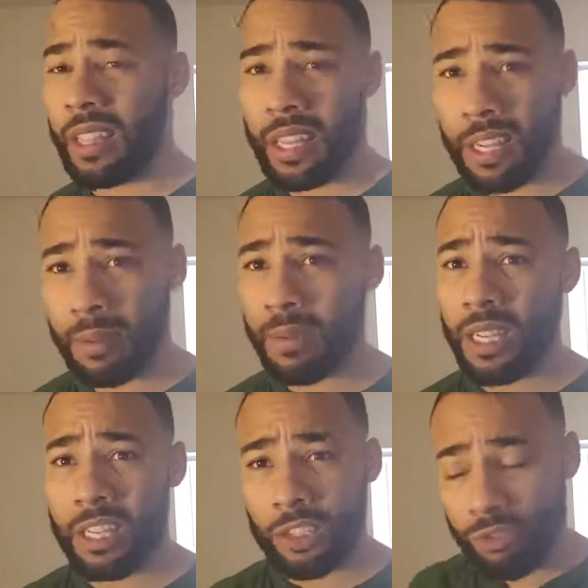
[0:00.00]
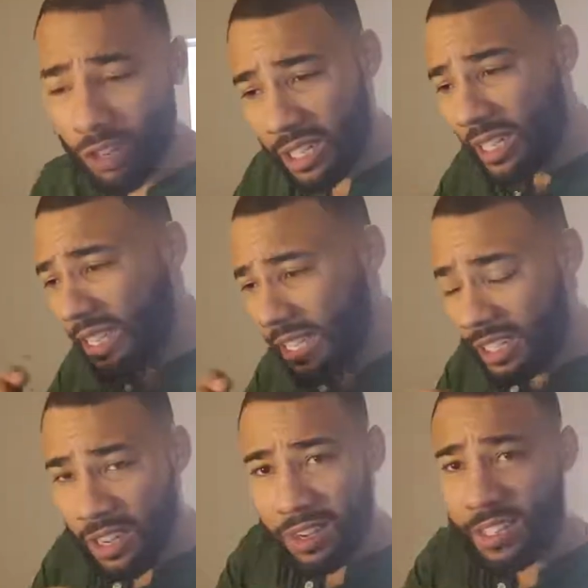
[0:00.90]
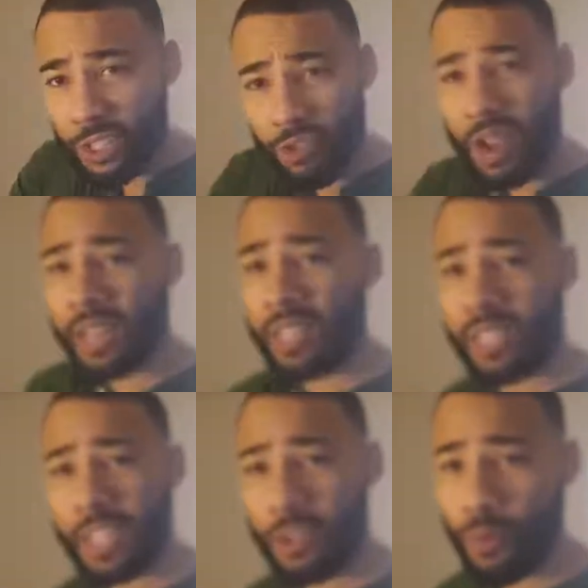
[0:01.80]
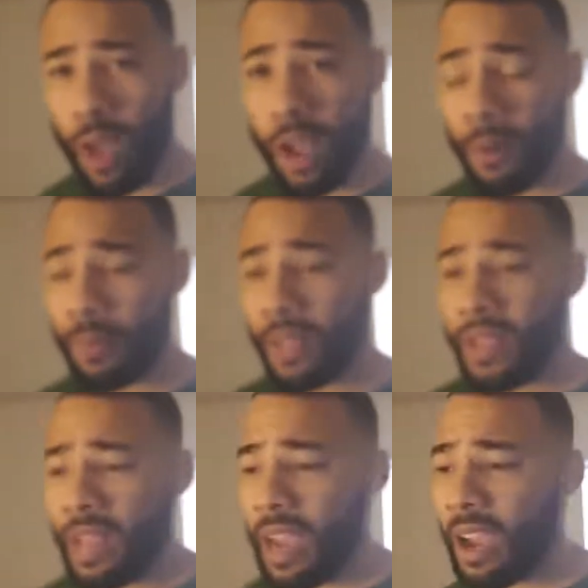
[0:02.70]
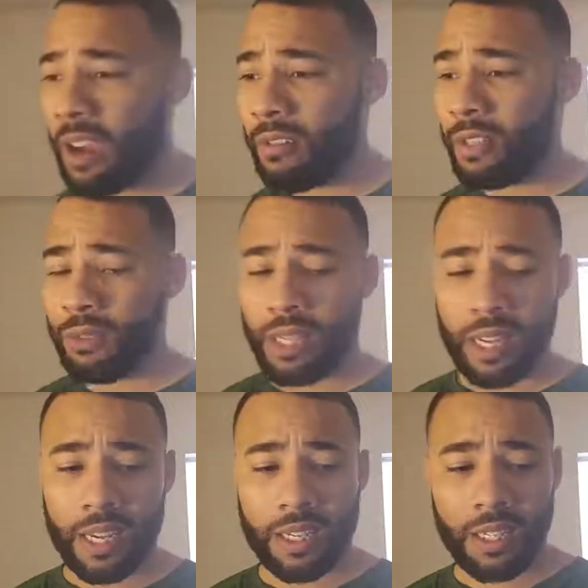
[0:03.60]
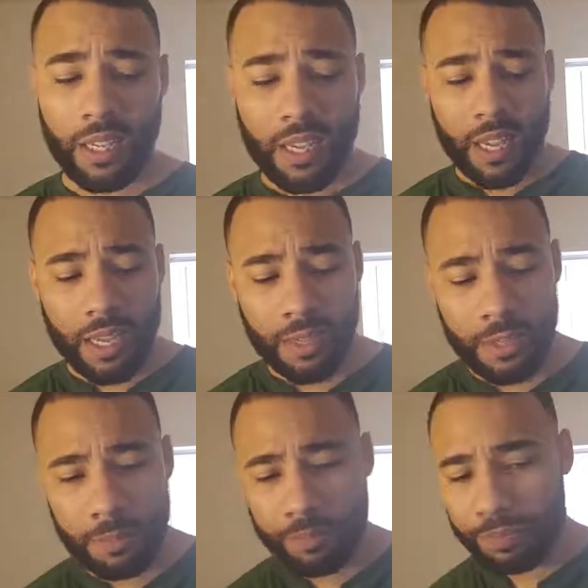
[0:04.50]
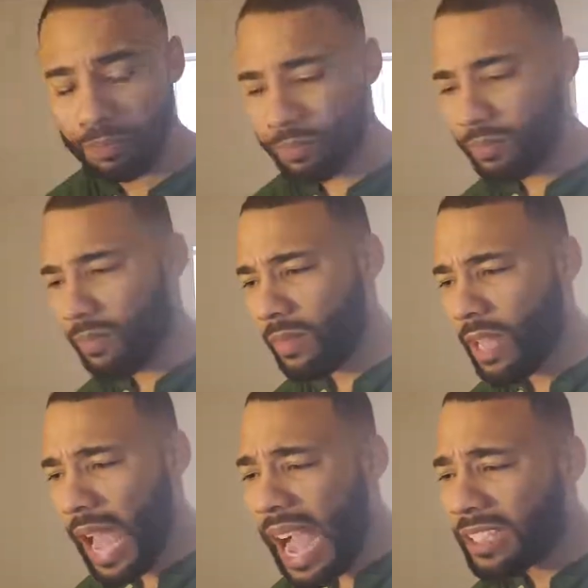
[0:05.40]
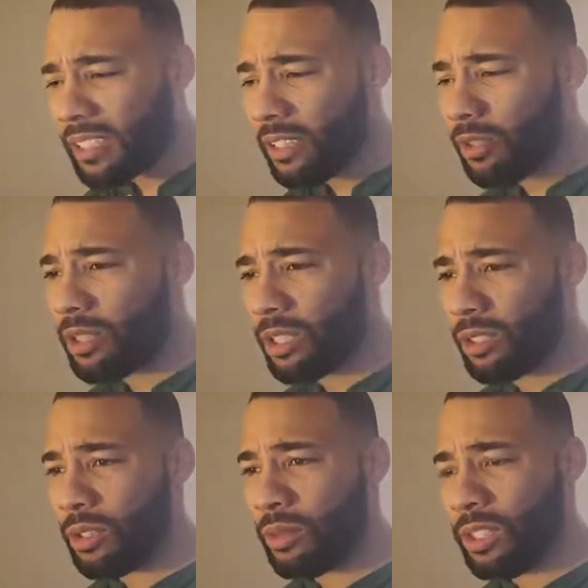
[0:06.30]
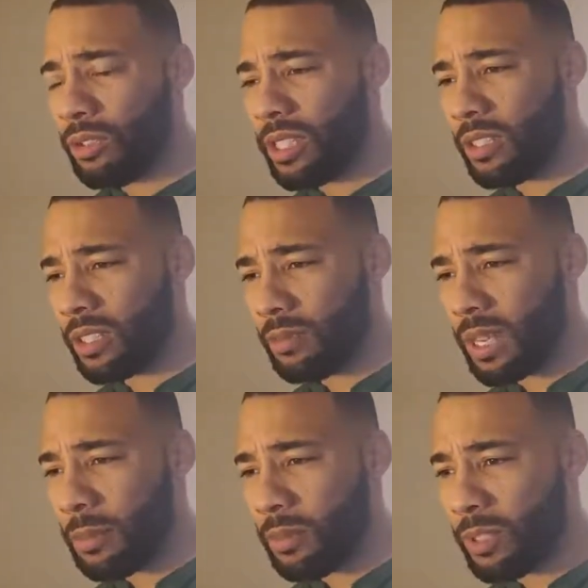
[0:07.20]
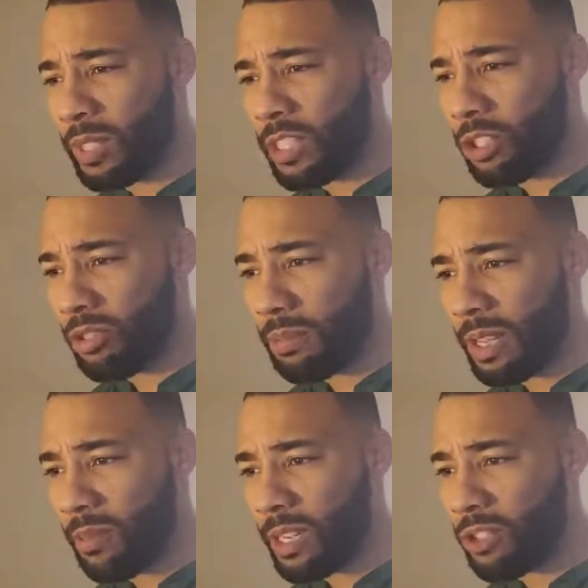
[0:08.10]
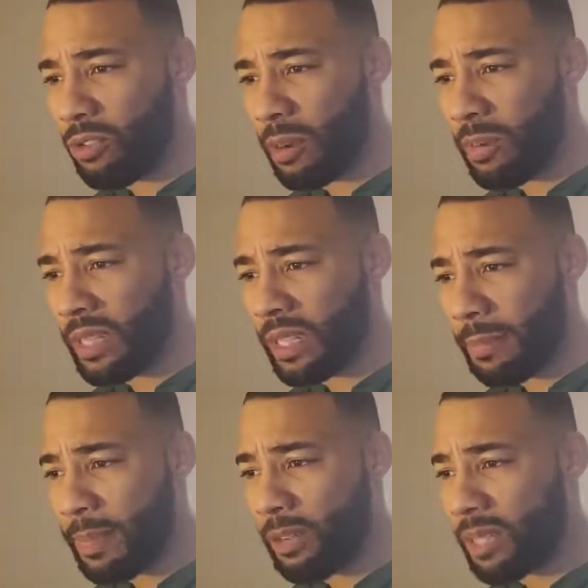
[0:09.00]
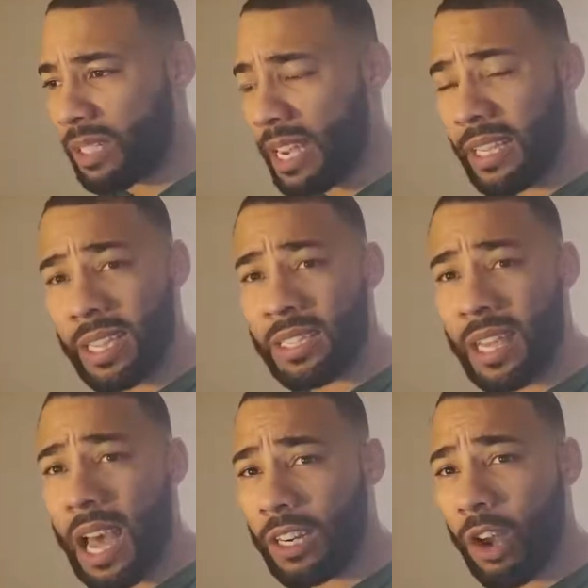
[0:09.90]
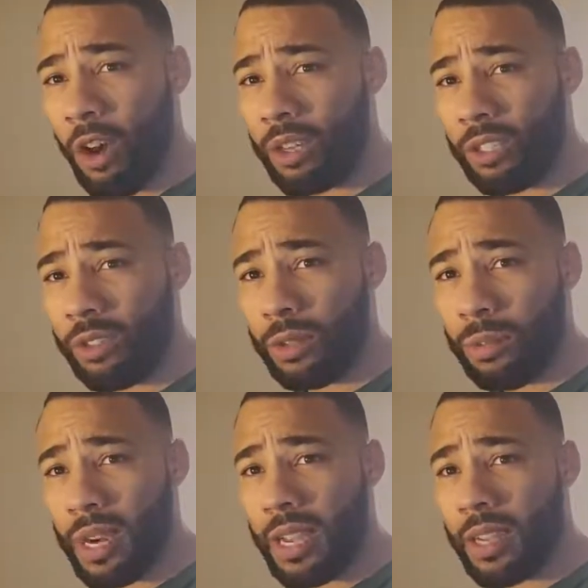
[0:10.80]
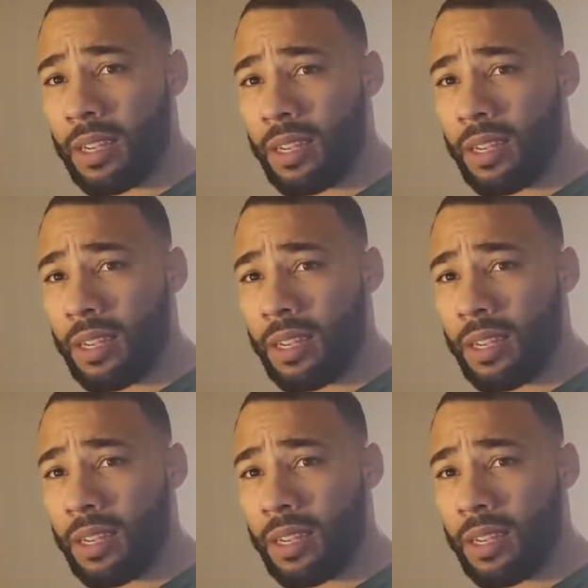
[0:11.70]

The enemy is running and gunning, trying to take you out however you can. And um, ask the Lord, you know, when you get sometimes when you get a dream that wakes you up in the middle of the night, that's God calling you to pray.